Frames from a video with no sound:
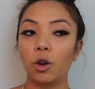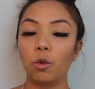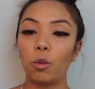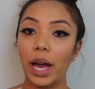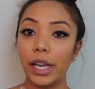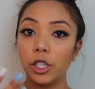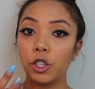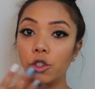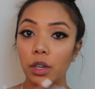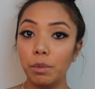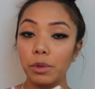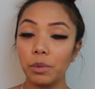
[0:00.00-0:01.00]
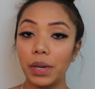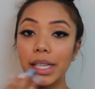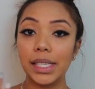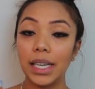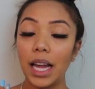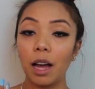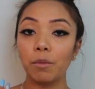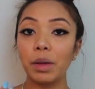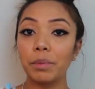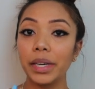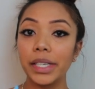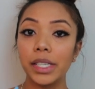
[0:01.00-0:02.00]
White strips when I didn't have my
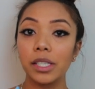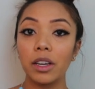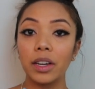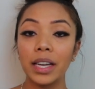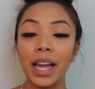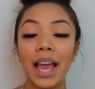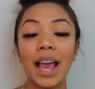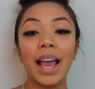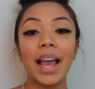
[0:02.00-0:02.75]
braces on,